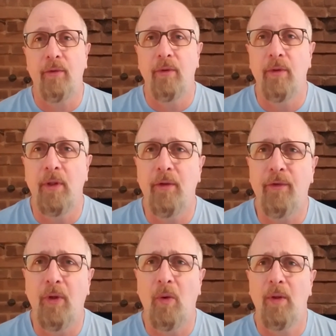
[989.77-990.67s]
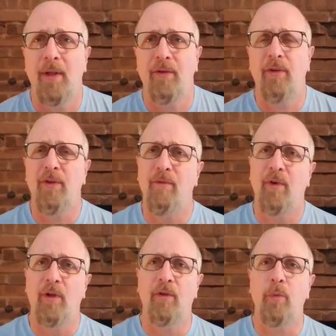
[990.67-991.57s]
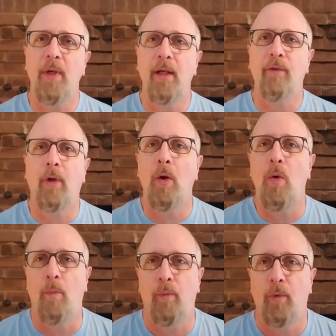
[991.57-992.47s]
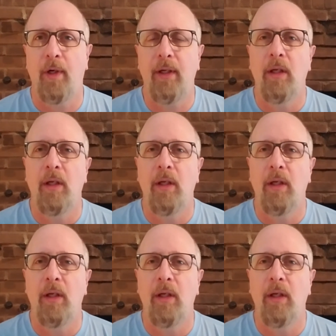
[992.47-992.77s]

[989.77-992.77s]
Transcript: And so this one hits home, right?